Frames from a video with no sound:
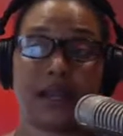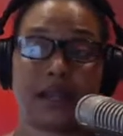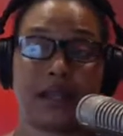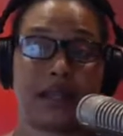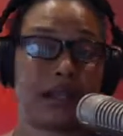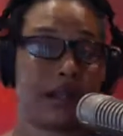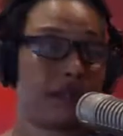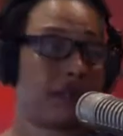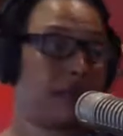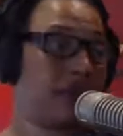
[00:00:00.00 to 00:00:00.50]

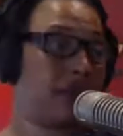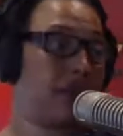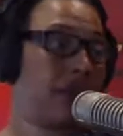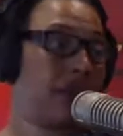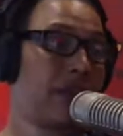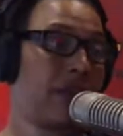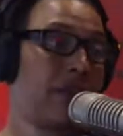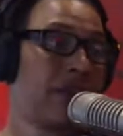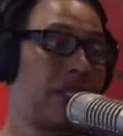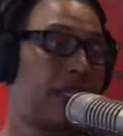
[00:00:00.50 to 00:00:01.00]
this is
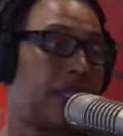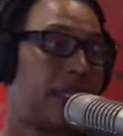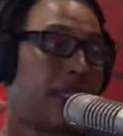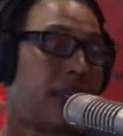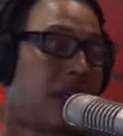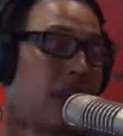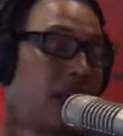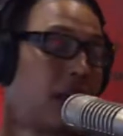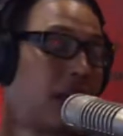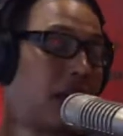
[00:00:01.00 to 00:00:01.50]

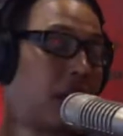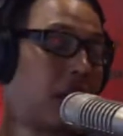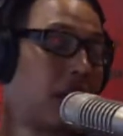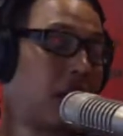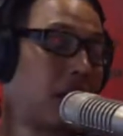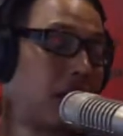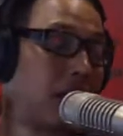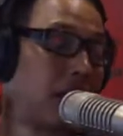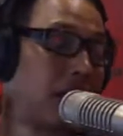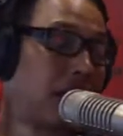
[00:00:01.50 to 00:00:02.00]
definitely a
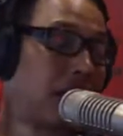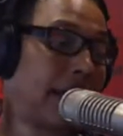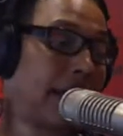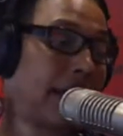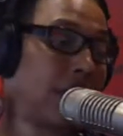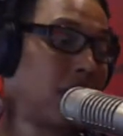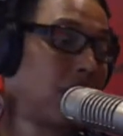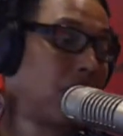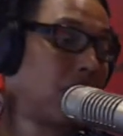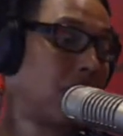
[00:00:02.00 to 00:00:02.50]
line
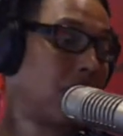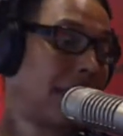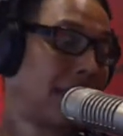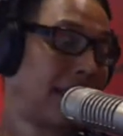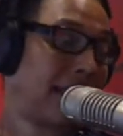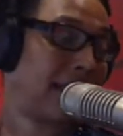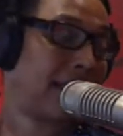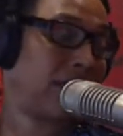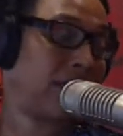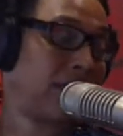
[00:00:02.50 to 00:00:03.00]
of work that
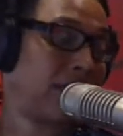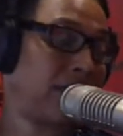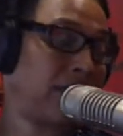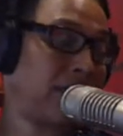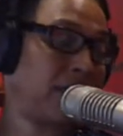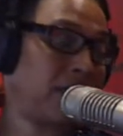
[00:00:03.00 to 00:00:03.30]
I have been